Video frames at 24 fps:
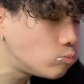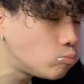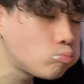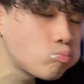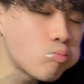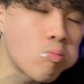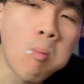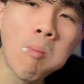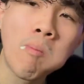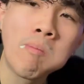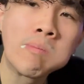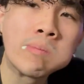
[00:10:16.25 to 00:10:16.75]

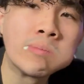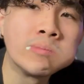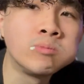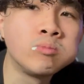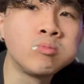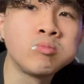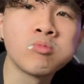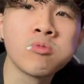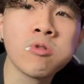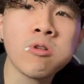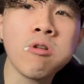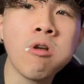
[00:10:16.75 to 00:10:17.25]

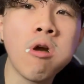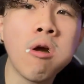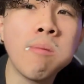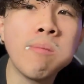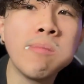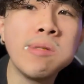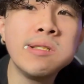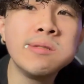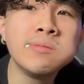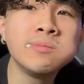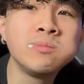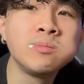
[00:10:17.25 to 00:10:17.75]
you know what I
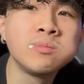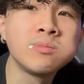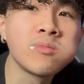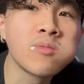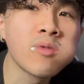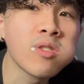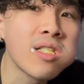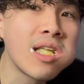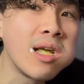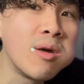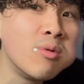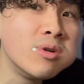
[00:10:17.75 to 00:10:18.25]
mean?
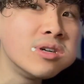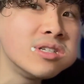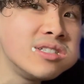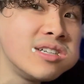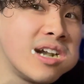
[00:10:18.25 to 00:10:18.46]
Yeah, what is